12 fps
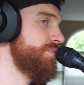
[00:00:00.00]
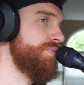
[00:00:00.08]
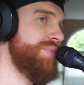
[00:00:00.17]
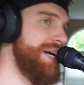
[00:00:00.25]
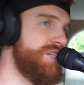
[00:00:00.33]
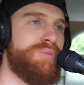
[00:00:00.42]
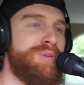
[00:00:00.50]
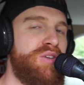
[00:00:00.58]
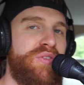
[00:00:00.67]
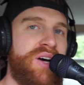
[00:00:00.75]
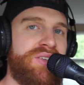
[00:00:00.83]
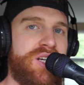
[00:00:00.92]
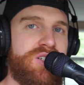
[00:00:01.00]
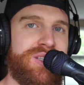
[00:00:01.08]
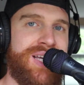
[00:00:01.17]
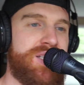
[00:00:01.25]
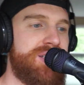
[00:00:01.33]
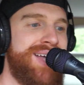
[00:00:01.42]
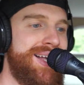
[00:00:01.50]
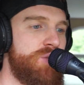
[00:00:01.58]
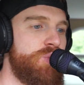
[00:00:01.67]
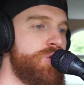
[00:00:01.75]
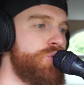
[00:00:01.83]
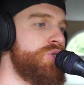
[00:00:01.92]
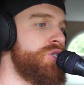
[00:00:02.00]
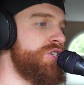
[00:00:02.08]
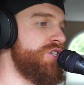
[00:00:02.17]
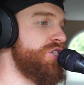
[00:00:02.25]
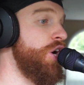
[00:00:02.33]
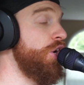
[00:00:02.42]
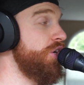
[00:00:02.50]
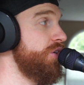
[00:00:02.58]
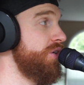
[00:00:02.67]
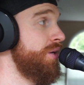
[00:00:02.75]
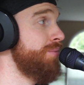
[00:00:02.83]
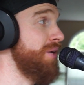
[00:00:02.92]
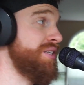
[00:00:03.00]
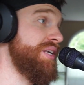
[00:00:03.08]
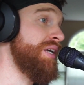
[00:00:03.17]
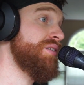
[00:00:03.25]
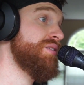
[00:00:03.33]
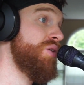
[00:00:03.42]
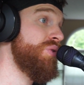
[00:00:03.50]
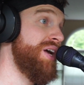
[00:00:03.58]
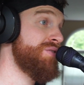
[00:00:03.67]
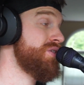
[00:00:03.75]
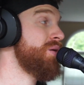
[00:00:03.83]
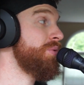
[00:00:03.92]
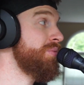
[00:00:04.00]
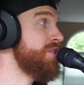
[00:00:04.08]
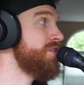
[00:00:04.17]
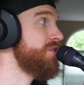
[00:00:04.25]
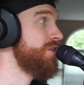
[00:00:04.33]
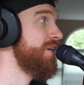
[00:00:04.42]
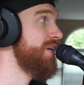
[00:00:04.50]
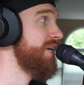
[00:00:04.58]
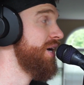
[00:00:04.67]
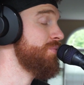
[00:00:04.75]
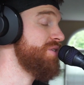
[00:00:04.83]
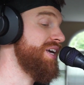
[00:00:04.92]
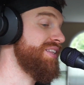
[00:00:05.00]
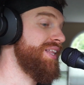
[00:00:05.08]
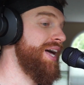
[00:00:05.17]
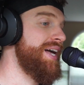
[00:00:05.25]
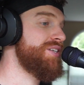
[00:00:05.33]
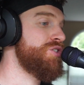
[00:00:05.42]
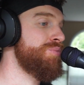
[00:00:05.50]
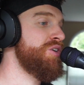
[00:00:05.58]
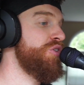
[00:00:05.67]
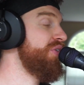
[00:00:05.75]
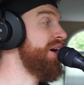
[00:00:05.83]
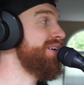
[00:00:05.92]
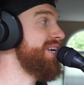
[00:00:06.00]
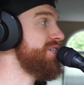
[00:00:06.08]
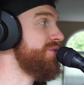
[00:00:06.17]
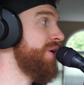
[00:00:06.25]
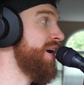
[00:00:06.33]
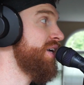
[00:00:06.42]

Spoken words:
That should be the foundation. That's where you should start. I'm not saying don't have supplements, I'm saying that should be your foundation, right?